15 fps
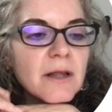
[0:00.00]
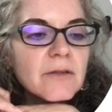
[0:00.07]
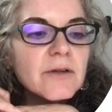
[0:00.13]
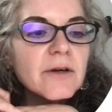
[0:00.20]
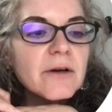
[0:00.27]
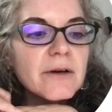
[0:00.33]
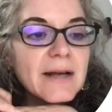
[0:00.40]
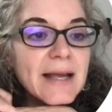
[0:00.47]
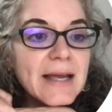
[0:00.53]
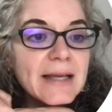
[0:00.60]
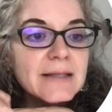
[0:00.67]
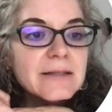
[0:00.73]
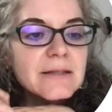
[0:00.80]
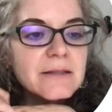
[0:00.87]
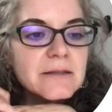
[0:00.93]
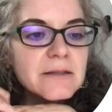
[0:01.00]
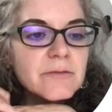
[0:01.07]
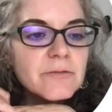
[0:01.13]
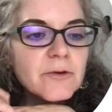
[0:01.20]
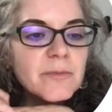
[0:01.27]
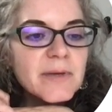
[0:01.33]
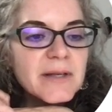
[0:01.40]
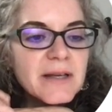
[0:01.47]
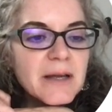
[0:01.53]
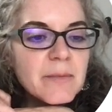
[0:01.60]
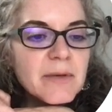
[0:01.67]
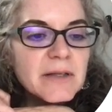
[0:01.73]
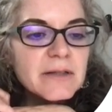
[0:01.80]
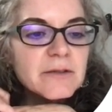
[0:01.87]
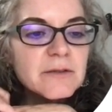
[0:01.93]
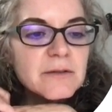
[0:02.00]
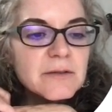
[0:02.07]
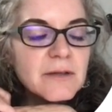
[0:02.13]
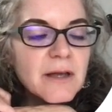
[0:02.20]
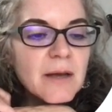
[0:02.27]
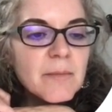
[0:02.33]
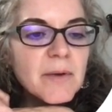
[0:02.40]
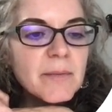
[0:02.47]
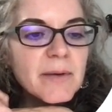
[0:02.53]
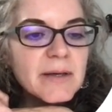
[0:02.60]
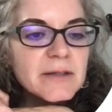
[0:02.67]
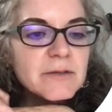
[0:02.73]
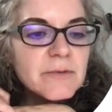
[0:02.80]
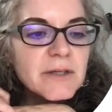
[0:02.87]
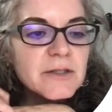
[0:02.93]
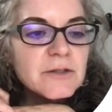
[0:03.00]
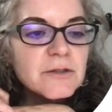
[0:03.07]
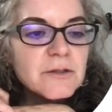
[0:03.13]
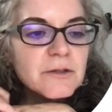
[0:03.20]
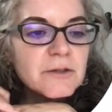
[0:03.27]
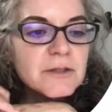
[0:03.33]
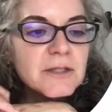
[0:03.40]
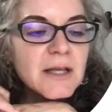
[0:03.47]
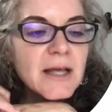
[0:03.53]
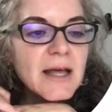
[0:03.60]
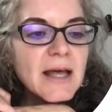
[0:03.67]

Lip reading: There are 8 64-bit MMX registers,